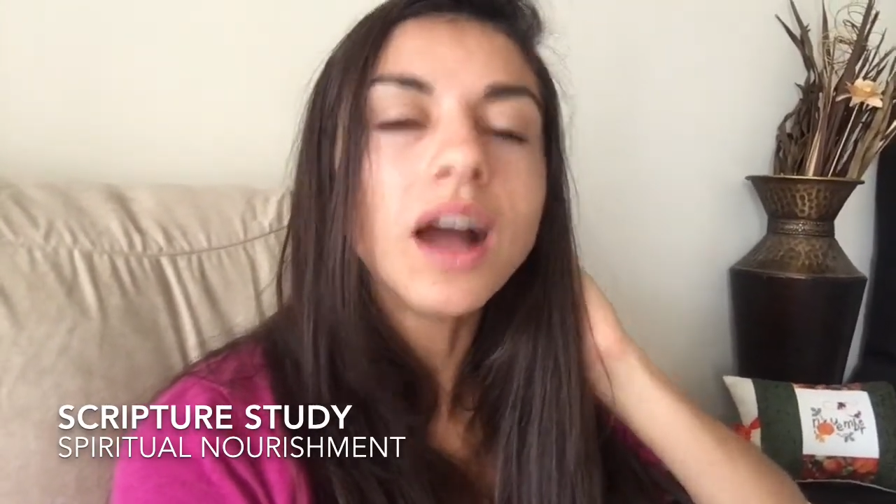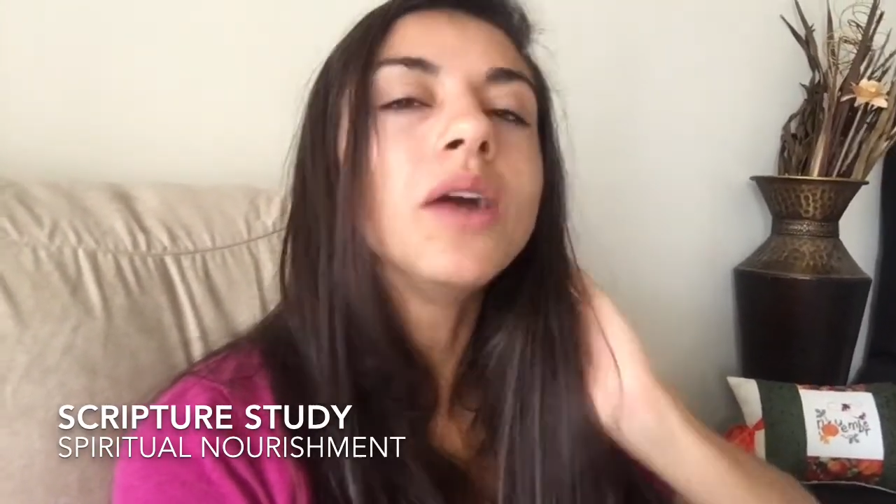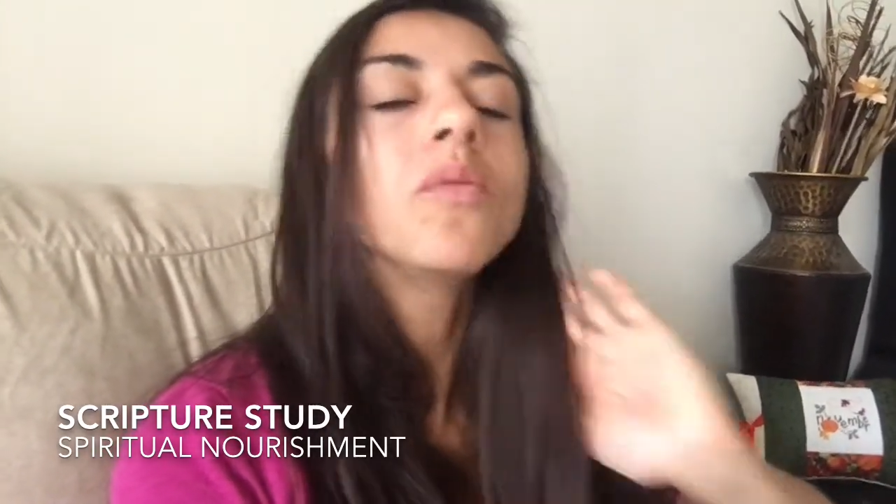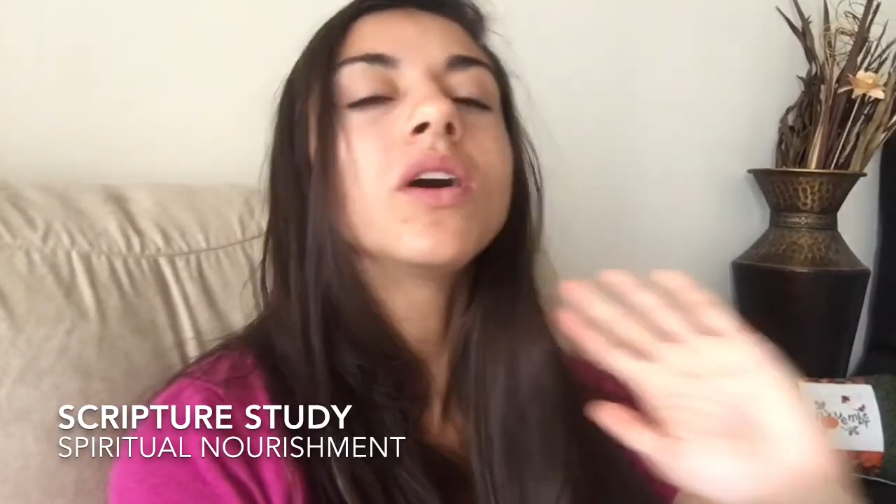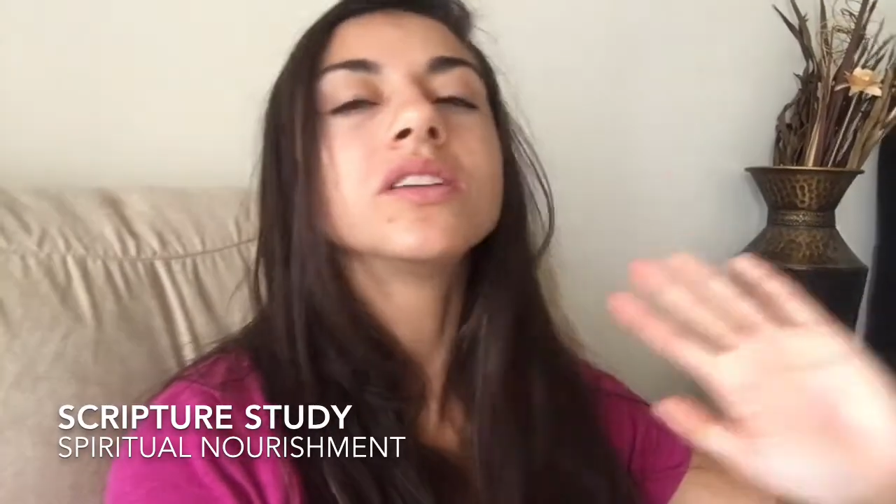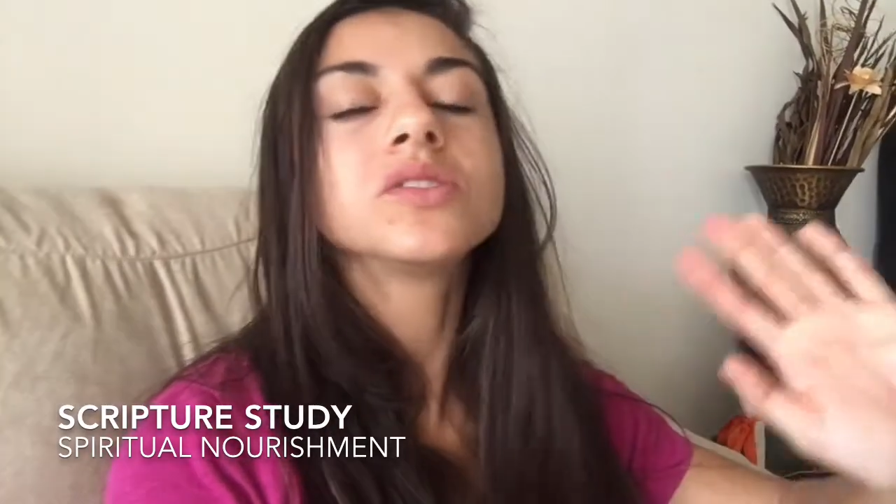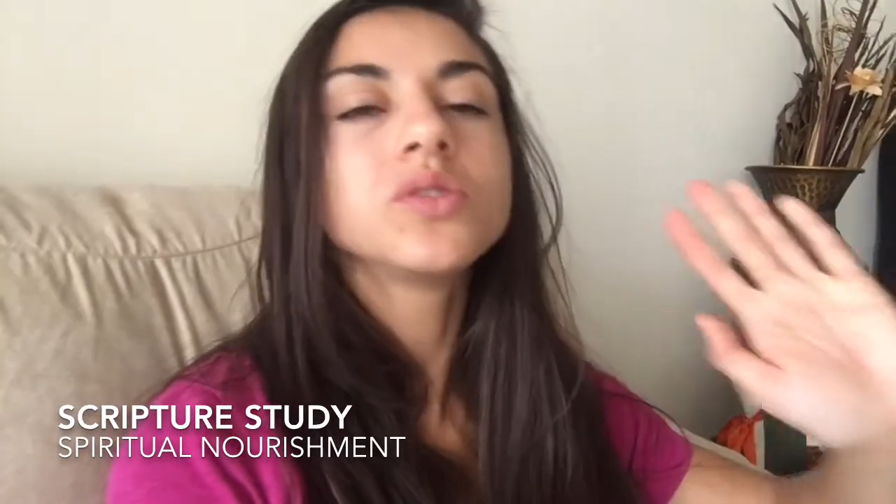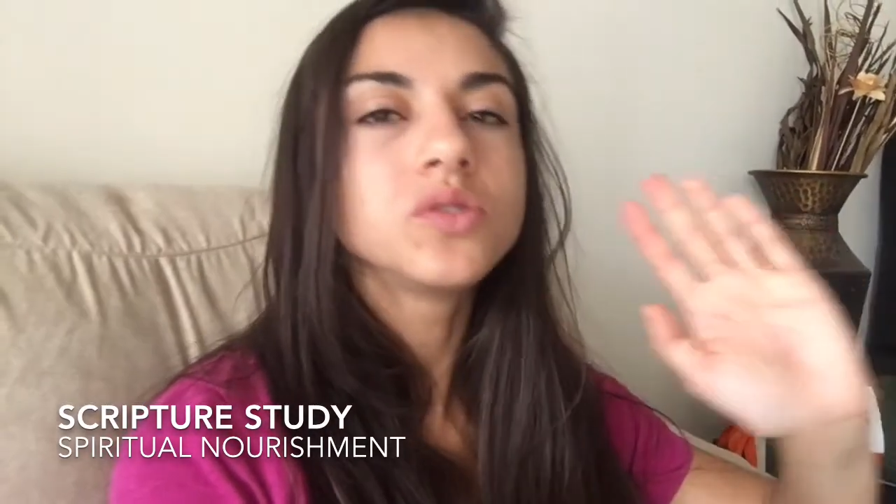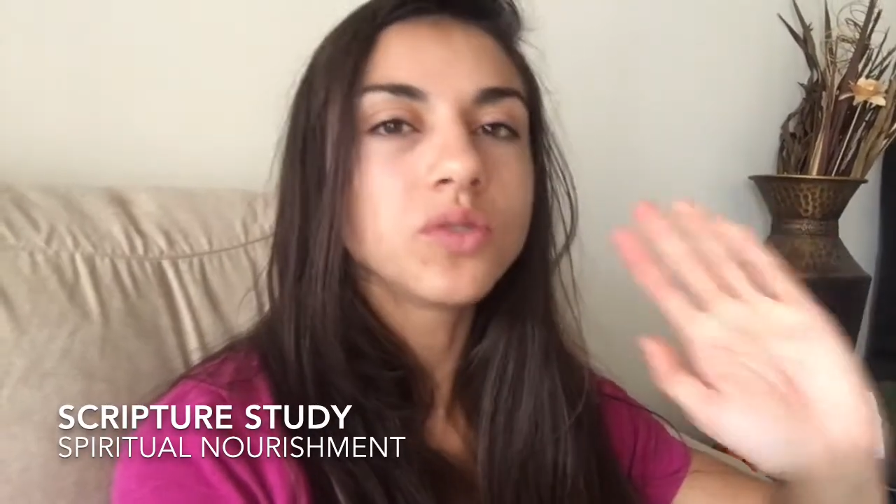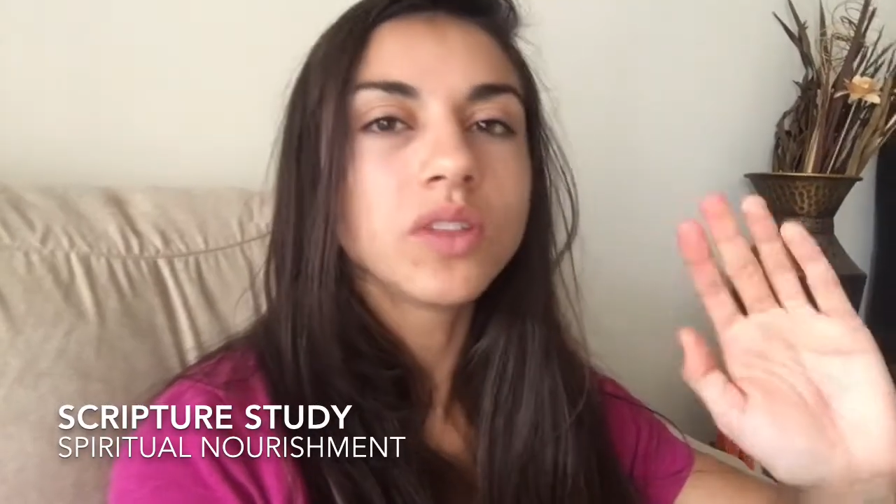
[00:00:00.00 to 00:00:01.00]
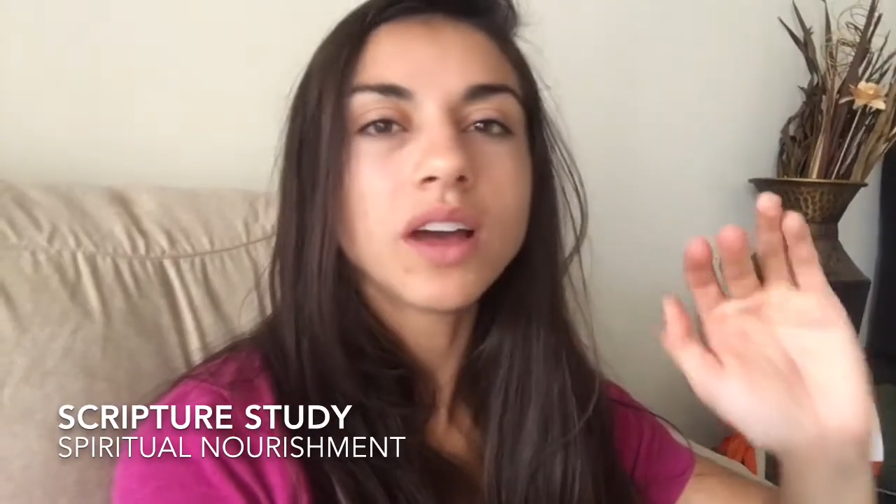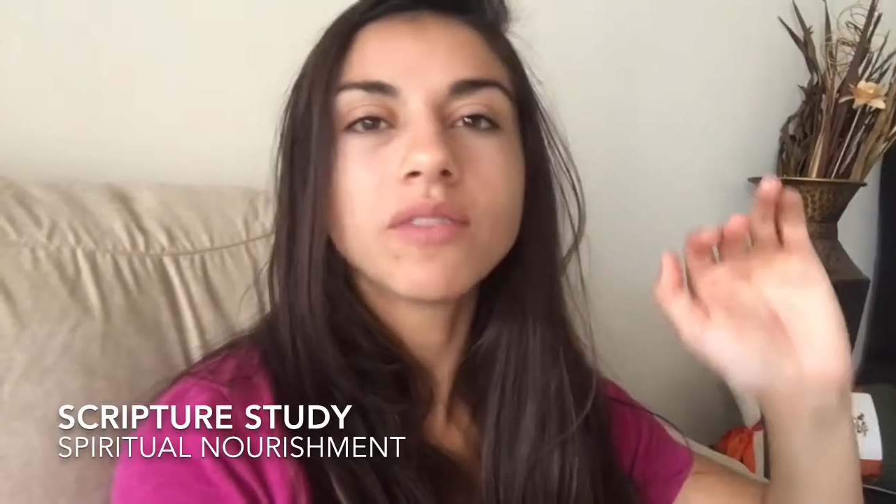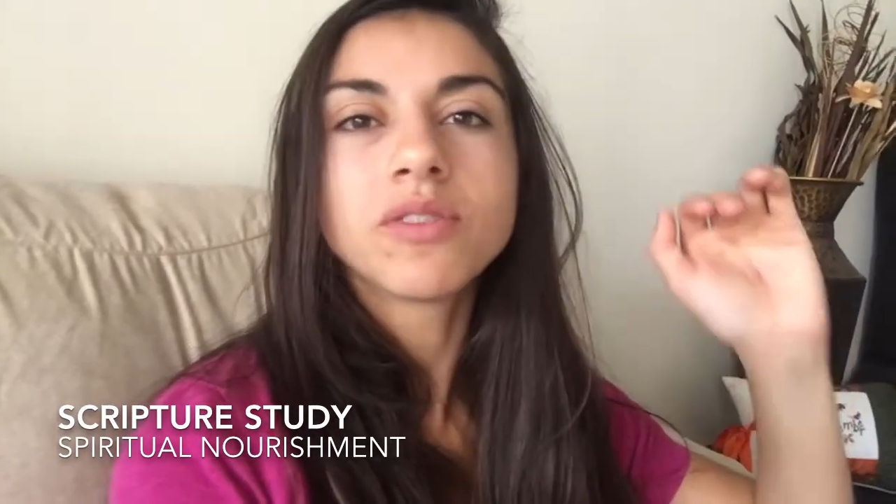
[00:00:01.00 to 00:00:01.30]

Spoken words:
I wanted to do that